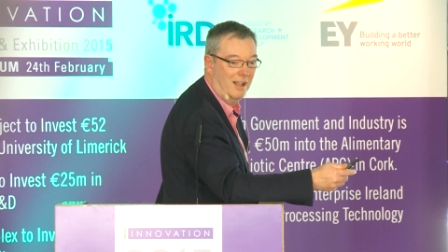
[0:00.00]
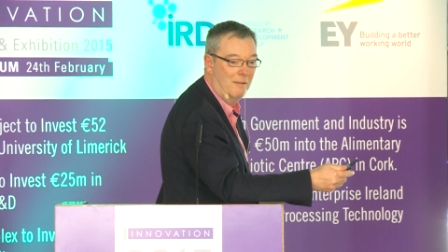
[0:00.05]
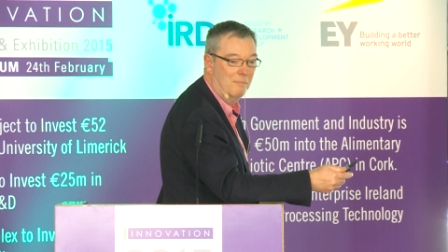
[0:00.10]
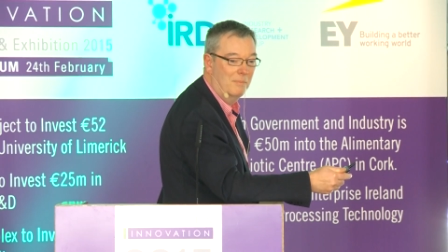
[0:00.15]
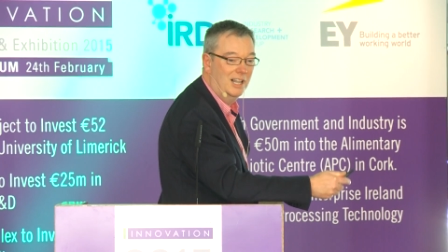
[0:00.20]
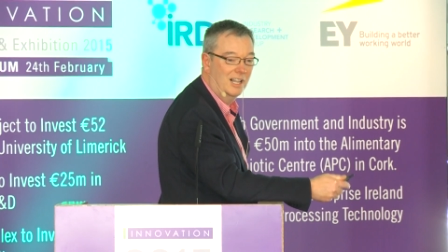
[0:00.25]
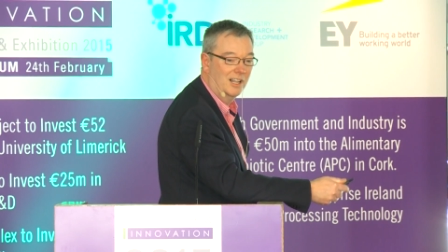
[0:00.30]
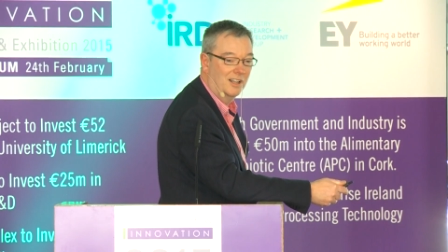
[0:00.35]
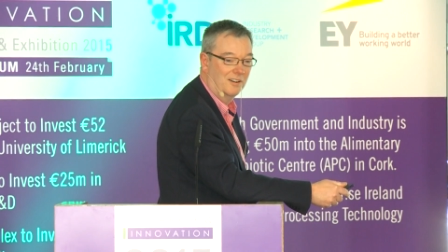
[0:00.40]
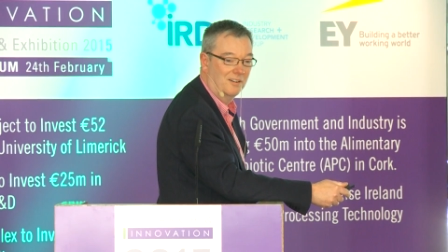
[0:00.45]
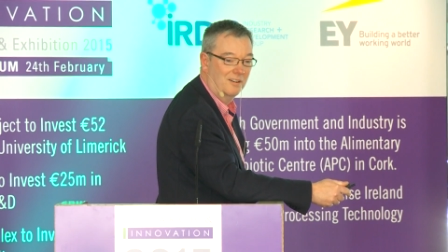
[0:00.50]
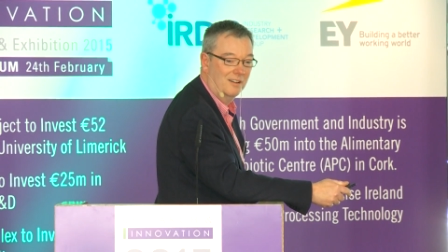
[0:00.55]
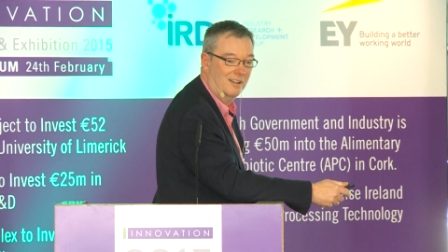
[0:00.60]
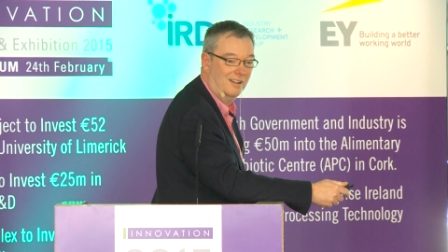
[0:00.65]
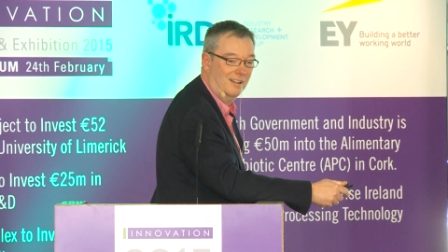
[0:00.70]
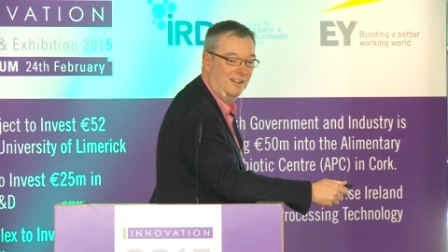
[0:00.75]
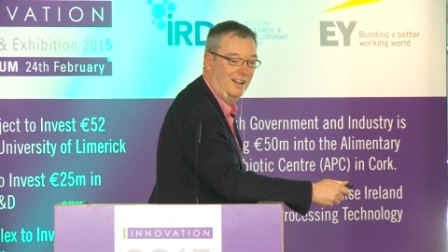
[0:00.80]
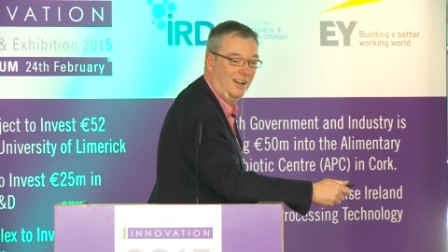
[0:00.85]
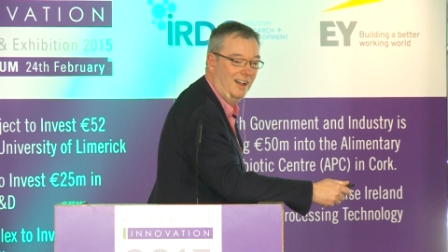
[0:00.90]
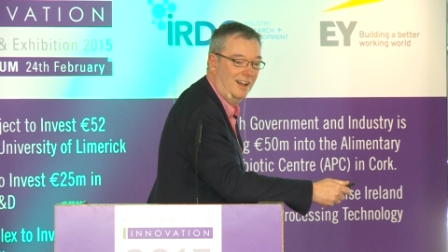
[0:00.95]
$1 million,
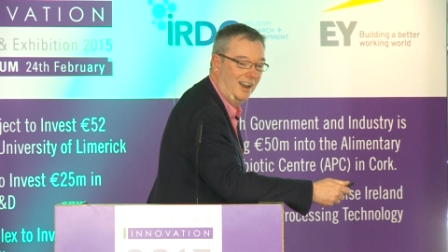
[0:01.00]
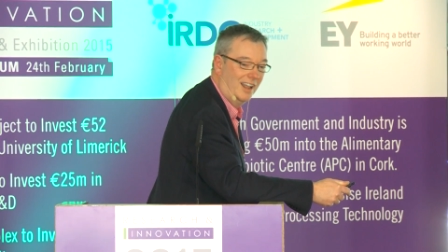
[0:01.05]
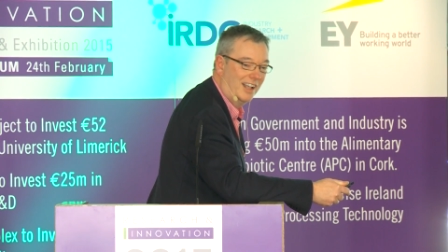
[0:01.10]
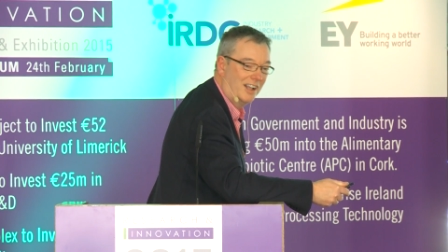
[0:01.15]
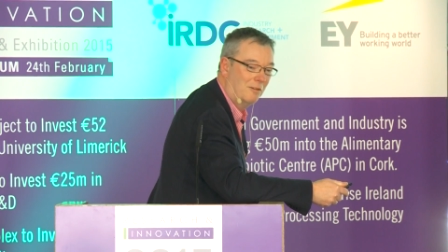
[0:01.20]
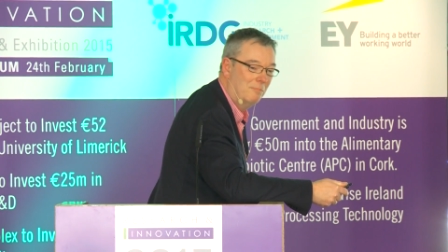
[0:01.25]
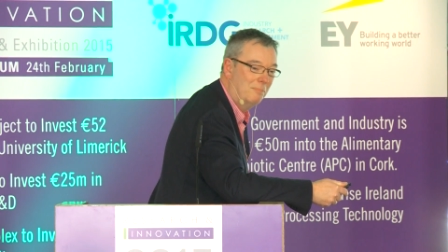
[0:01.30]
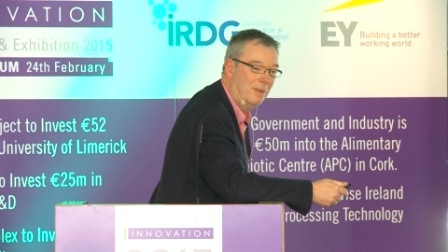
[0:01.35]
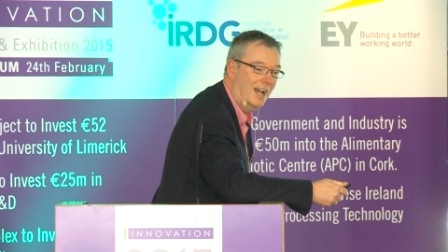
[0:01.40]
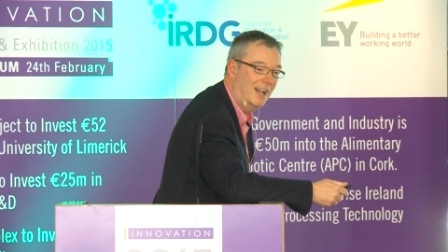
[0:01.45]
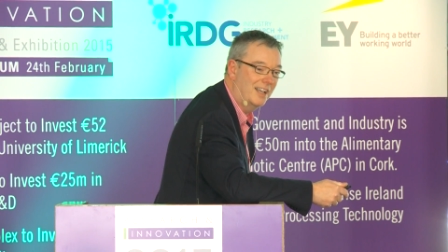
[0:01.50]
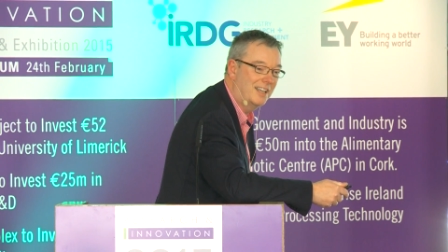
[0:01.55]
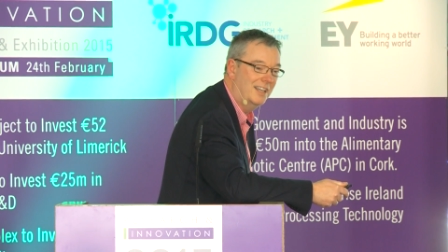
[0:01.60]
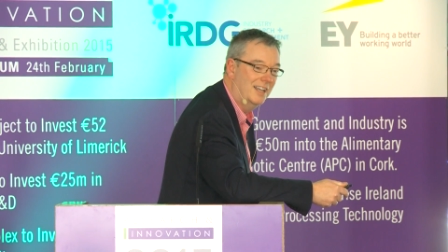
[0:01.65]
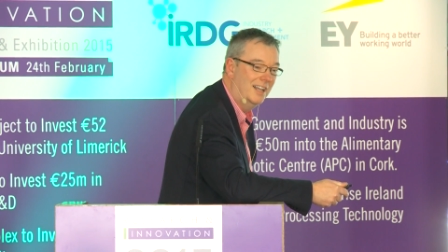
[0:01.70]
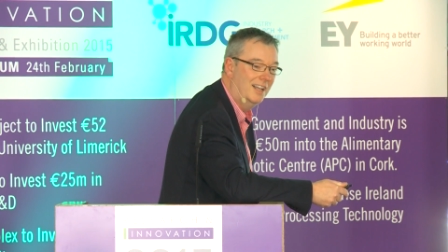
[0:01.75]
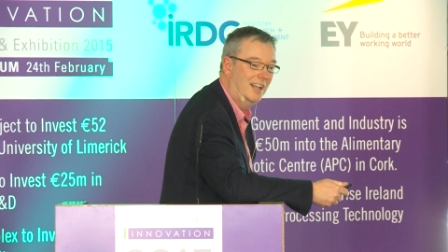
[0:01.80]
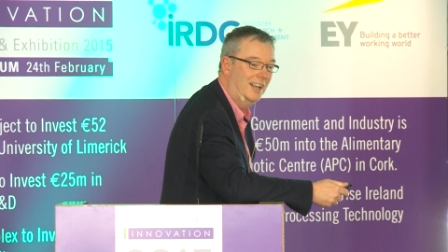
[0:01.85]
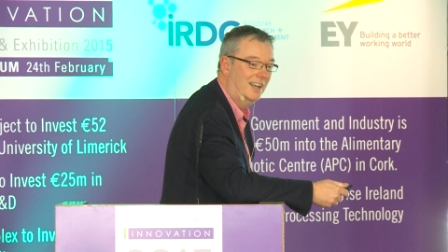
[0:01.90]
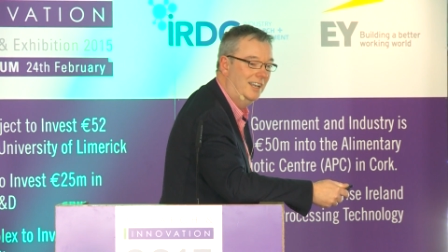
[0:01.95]
and I come back
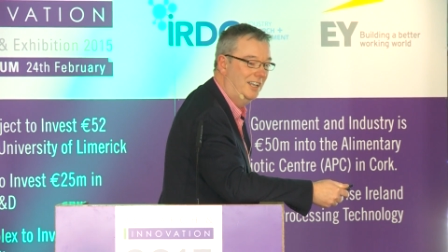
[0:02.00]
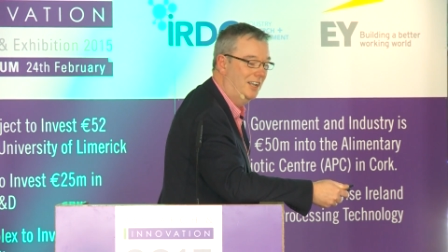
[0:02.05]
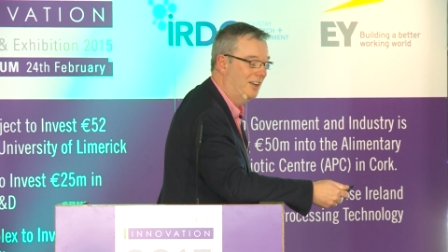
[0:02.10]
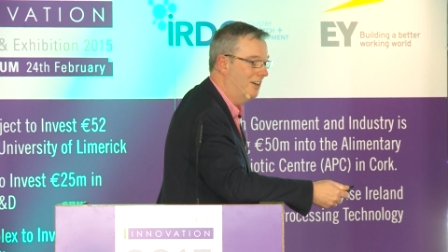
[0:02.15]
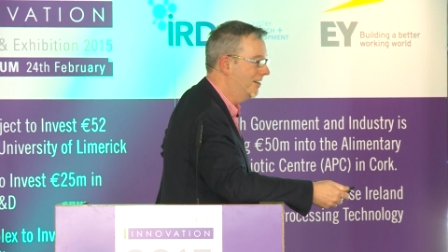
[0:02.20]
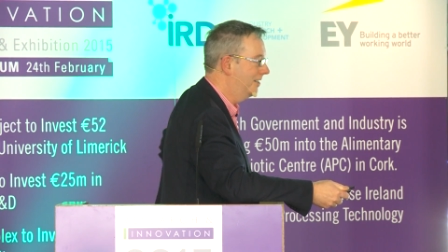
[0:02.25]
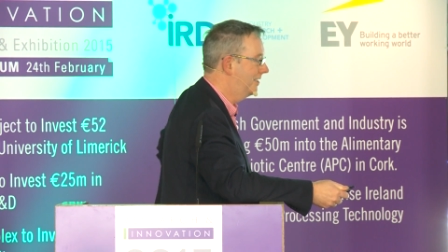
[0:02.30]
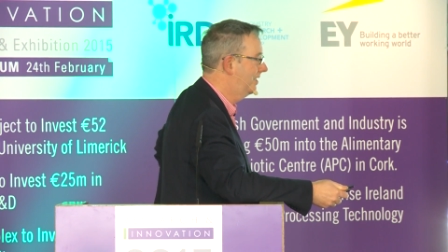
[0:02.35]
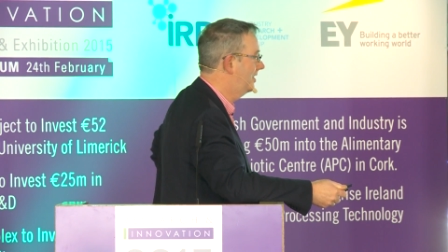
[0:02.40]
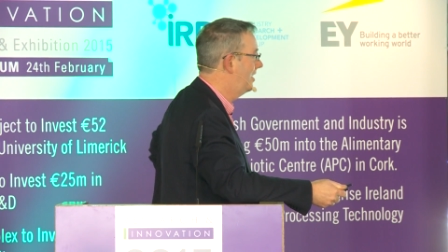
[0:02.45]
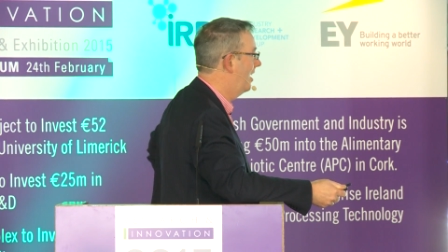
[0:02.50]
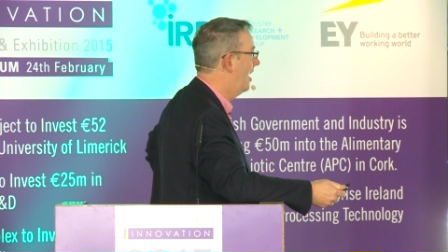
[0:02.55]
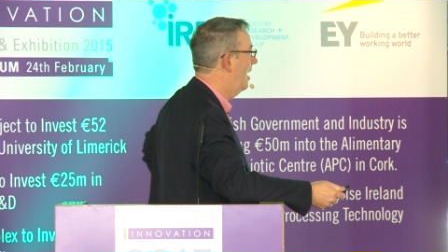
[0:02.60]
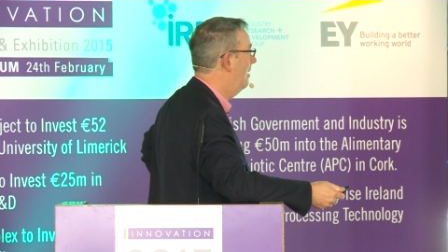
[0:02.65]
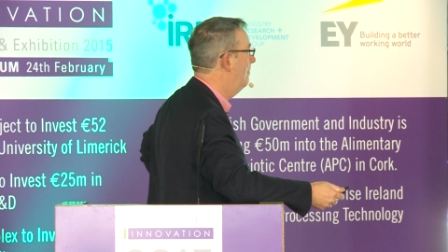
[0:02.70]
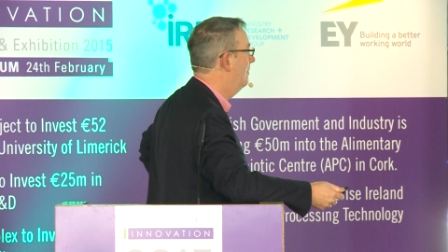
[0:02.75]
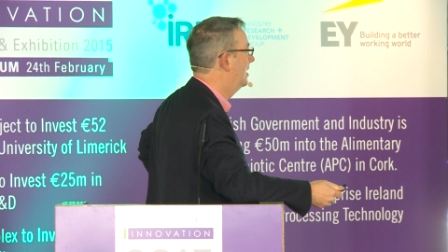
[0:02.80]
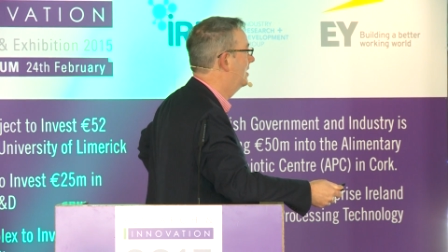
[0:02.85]
in a year's time,